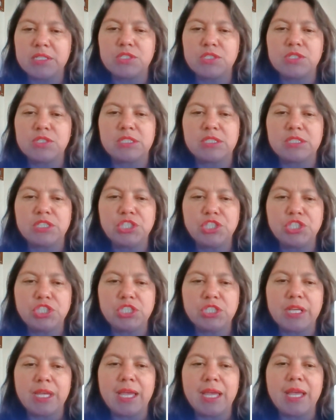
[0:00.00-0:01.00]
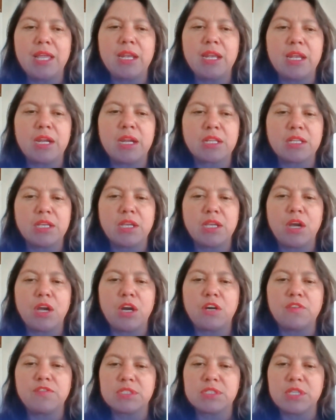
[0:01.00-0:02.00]
to the teaching and learning
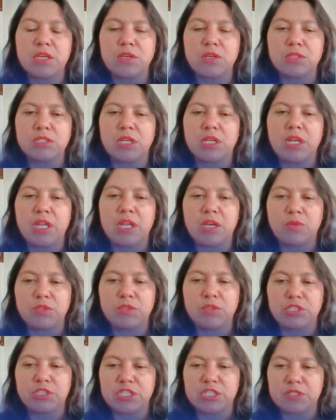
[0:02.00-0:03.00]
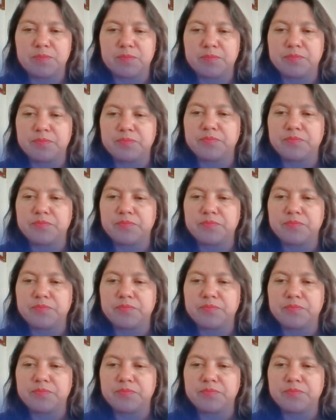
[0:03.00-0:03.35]
of second languages.